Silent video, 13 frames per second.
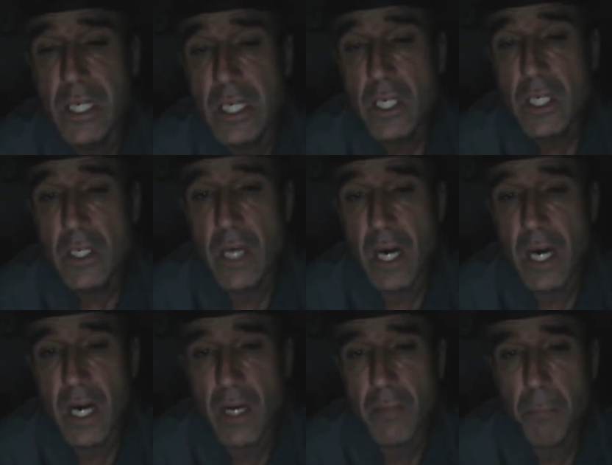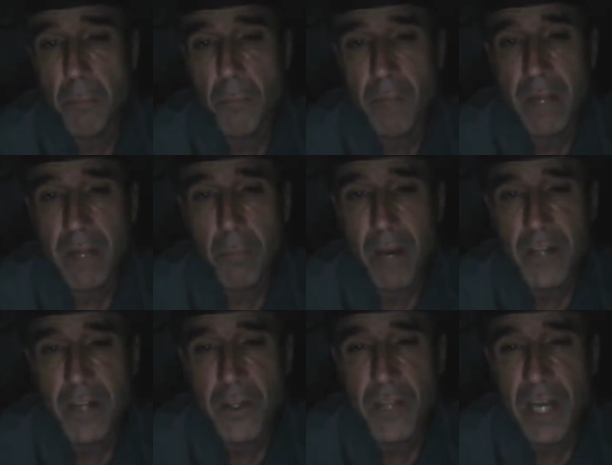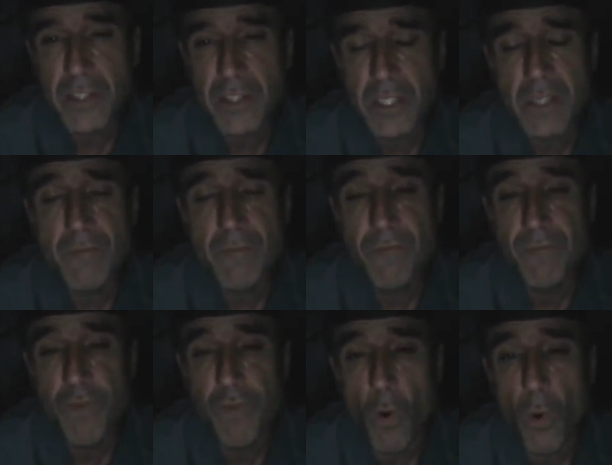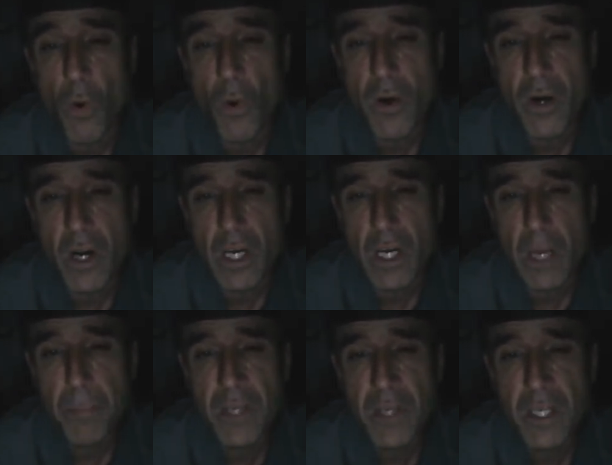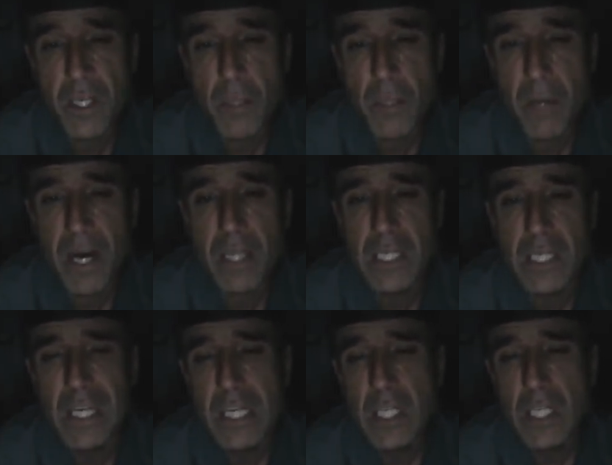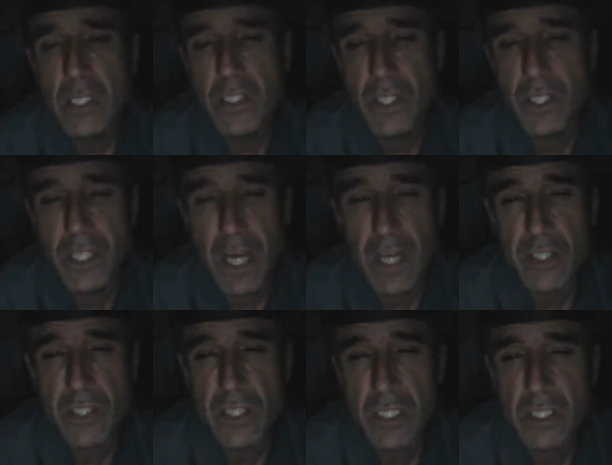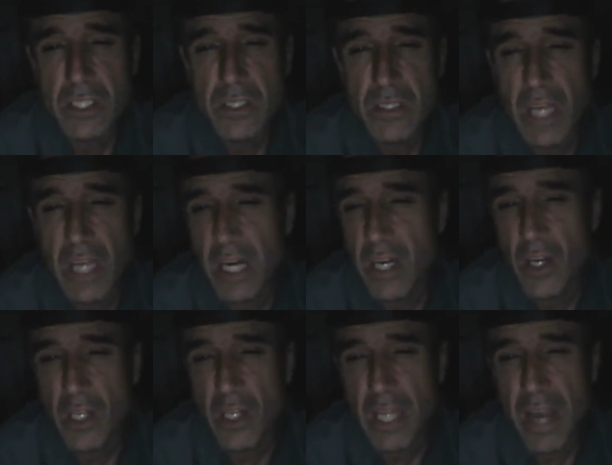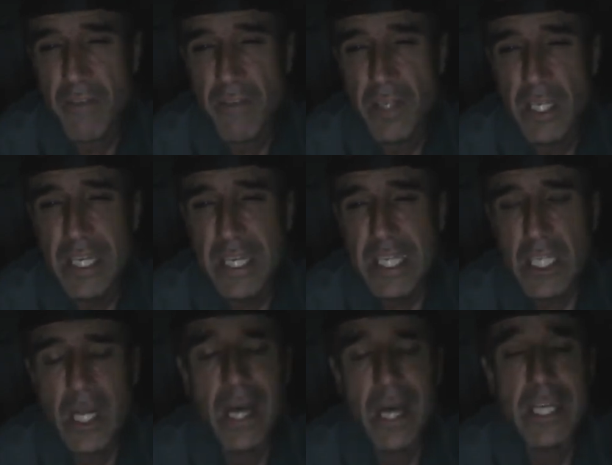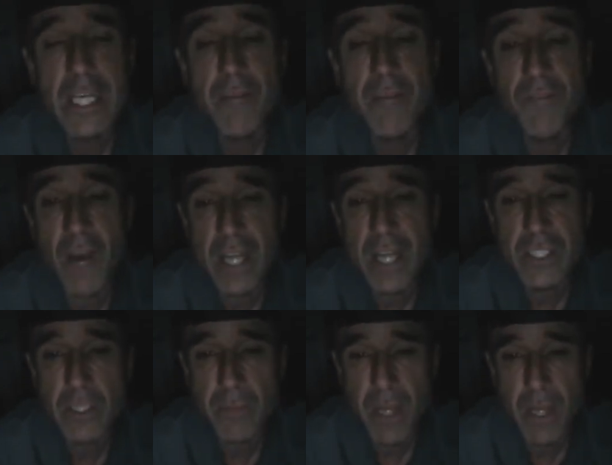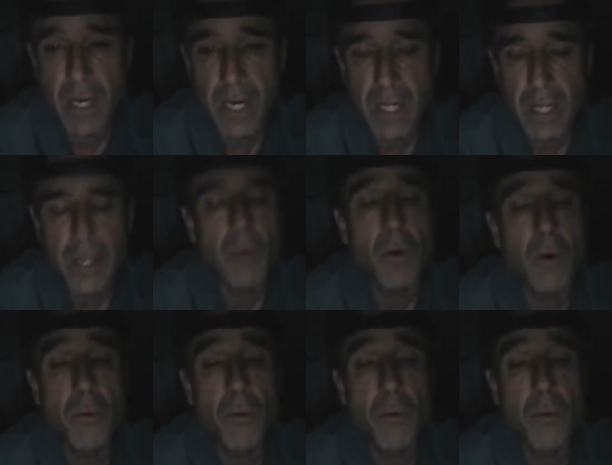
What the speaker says: maybe about 2004 up until about 2011. You can find some that will run